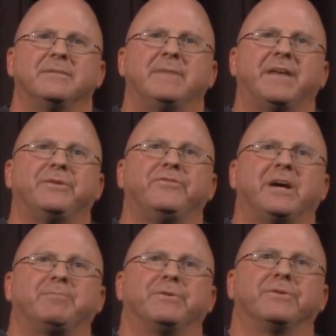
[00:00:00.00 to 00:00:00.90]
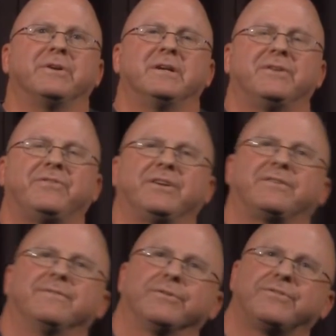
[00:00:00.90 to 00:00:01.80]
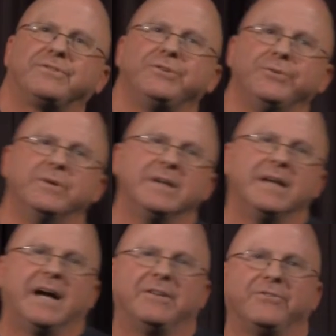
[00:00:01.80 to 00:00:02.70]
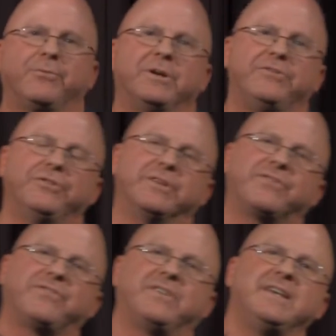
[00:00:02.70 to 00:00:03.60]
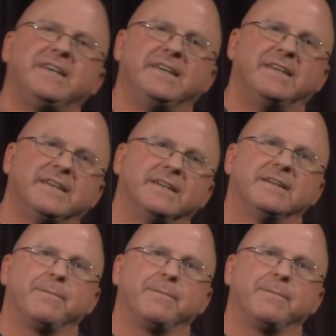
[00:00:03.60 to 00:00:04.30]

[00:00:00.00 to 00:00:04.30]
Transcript: Matthew chapter 6, verse 2, I just wanted you to see